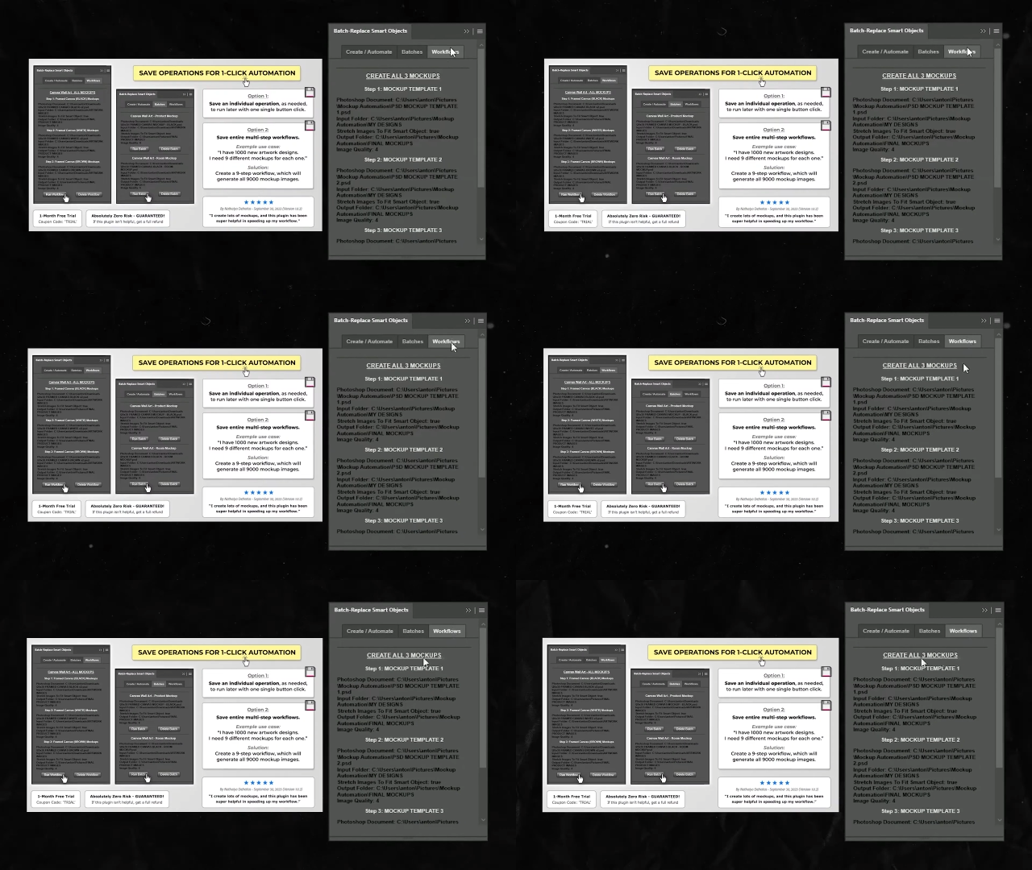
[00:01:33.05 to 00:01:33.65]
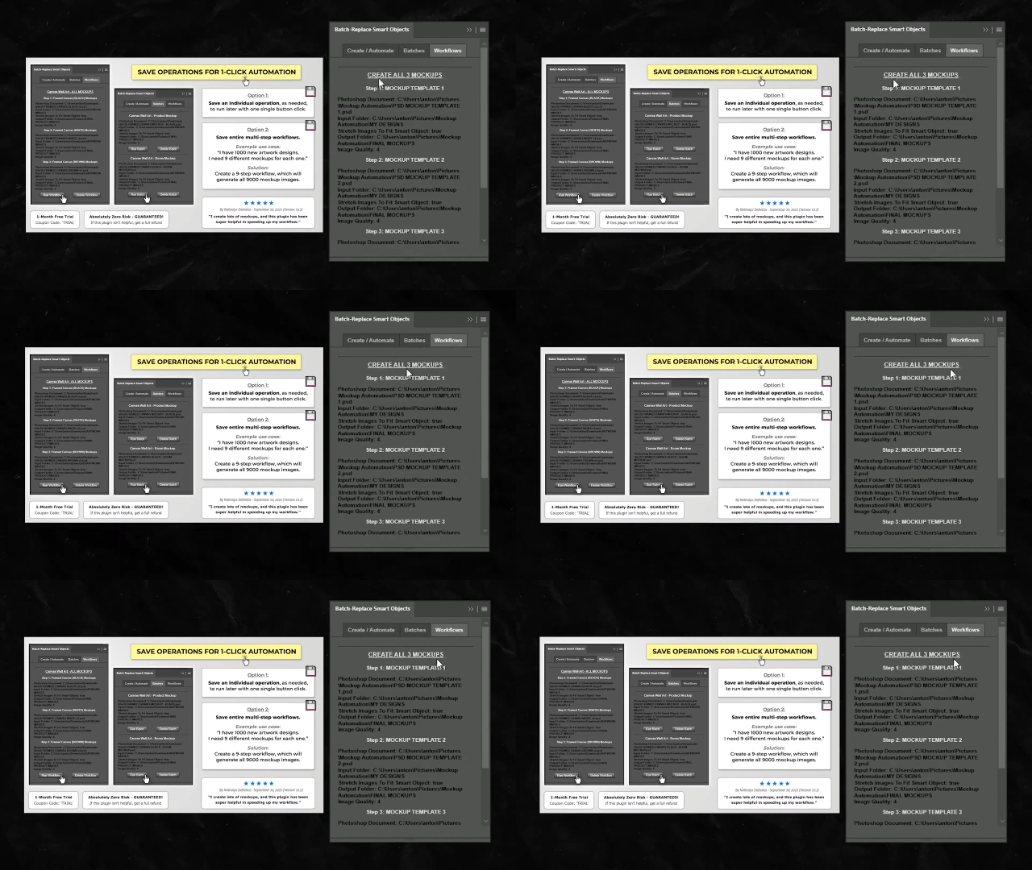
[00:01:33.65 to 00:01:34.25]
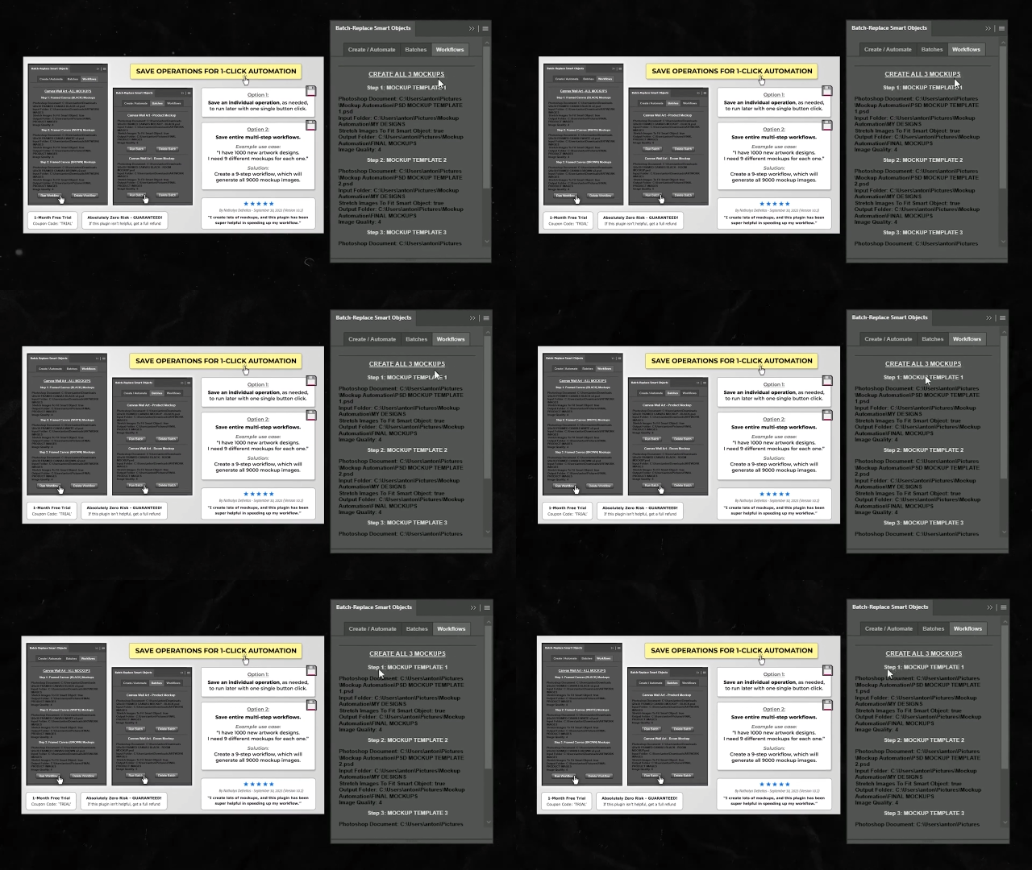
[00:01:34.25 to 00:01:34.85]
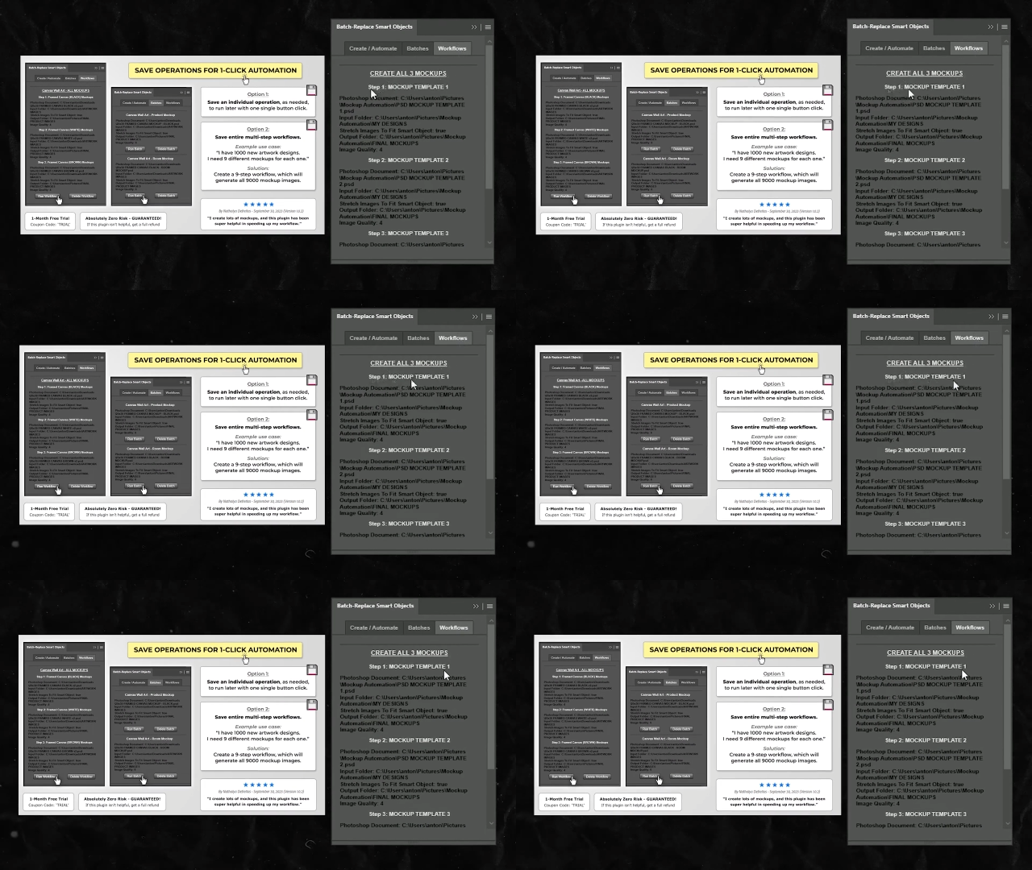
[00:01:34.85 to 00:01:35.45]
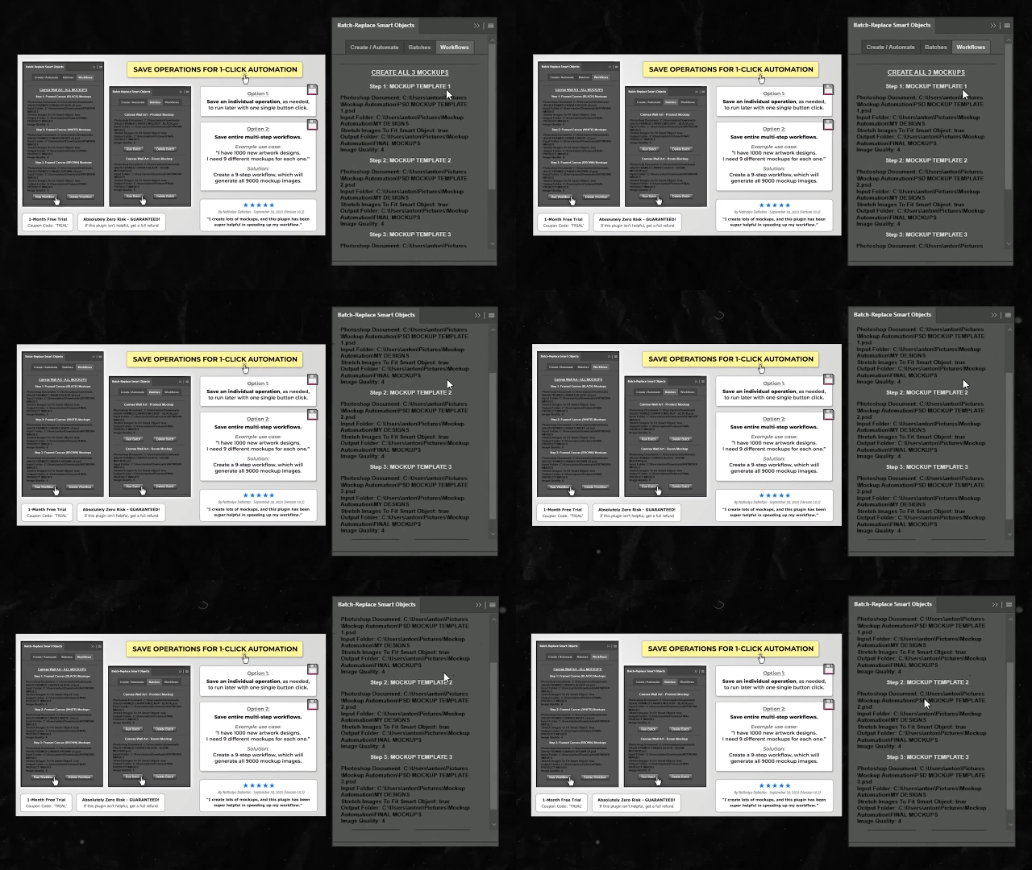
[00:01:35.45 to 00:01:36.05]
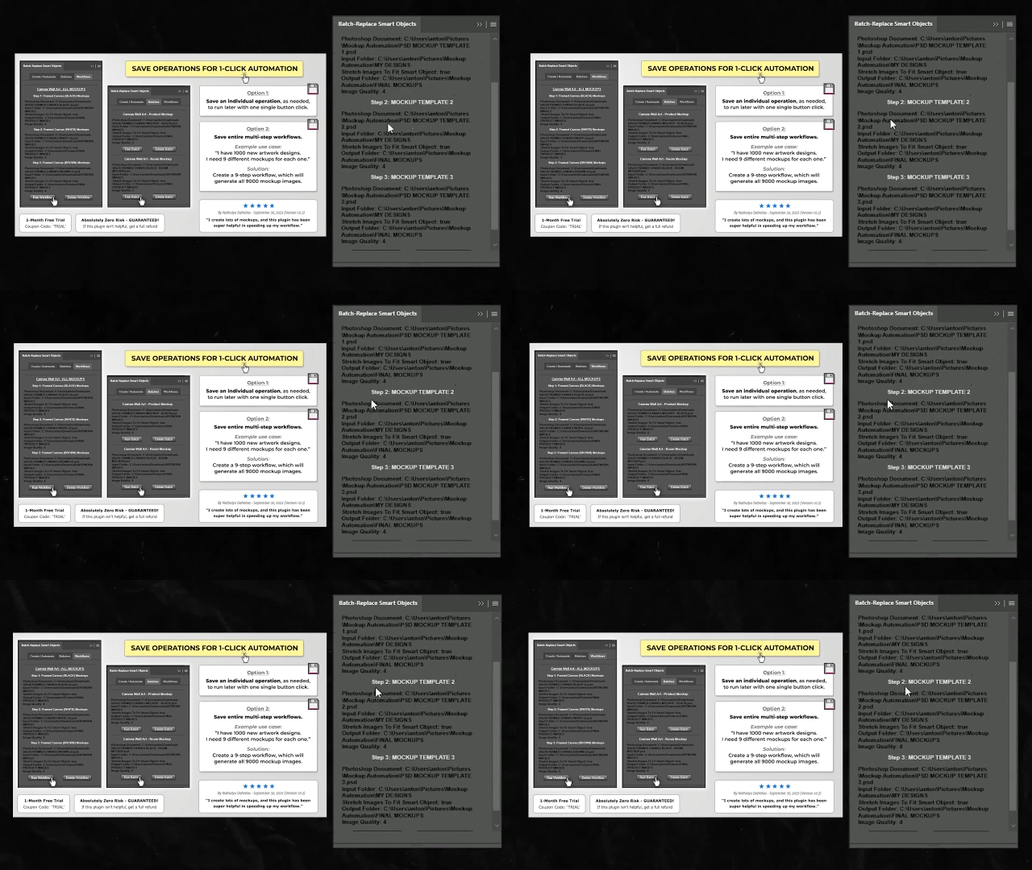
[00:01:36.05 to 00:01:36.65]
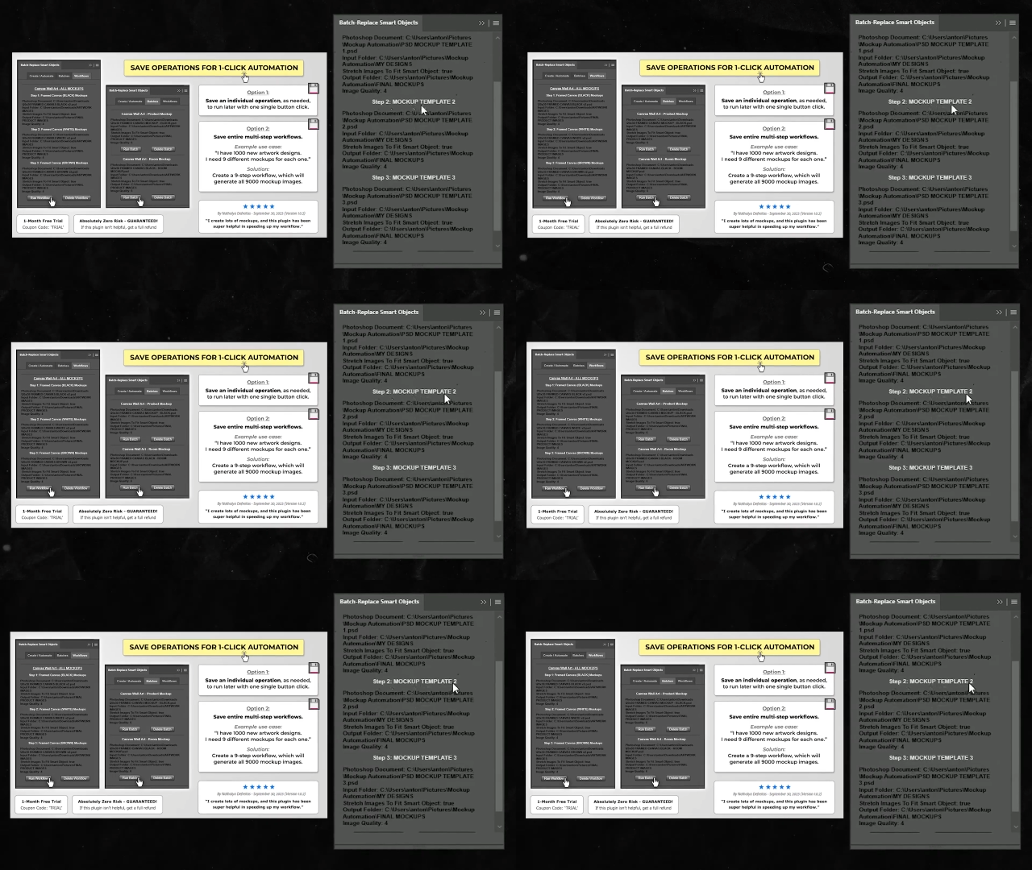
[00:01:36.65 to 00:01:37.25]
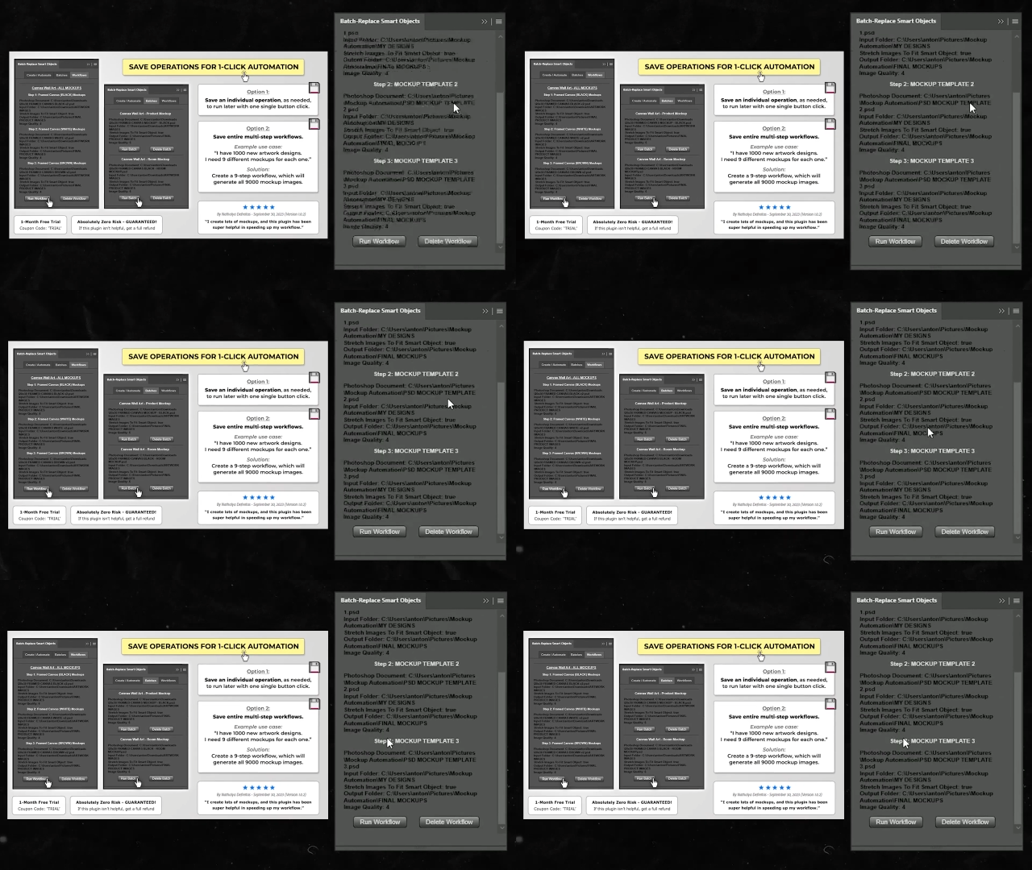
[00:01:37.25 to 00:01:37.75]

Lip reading: [unreadable: no face in view]